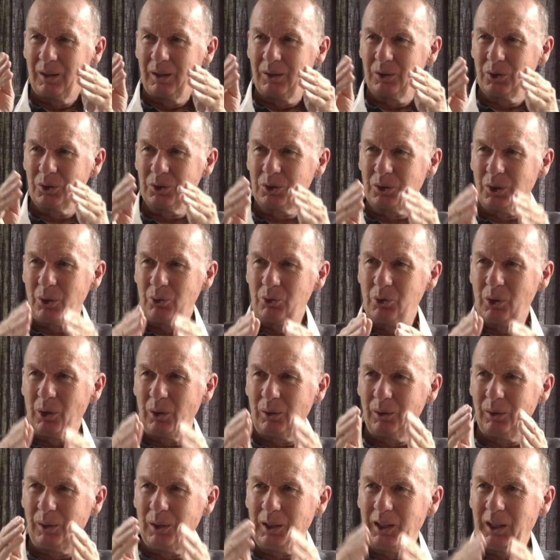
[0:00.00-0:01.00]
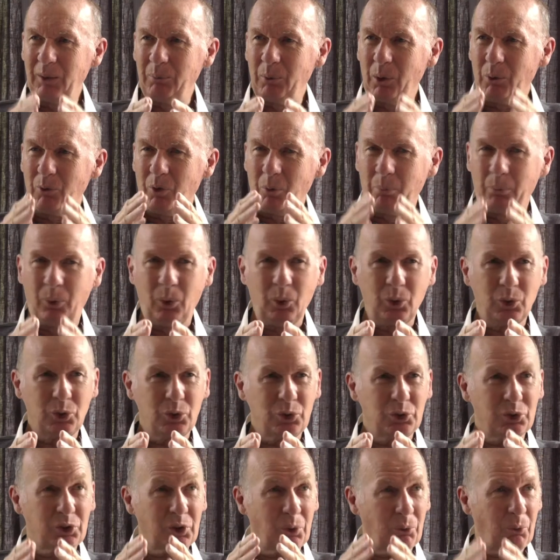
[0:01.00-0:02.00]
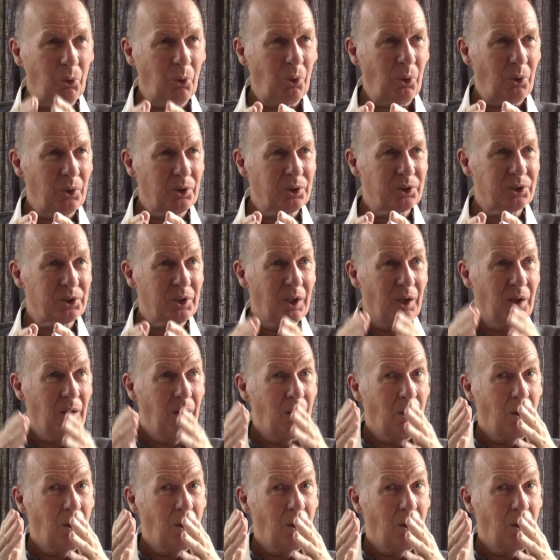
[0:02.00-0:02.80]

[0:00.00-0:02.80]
and just gives you a little bit of a push towards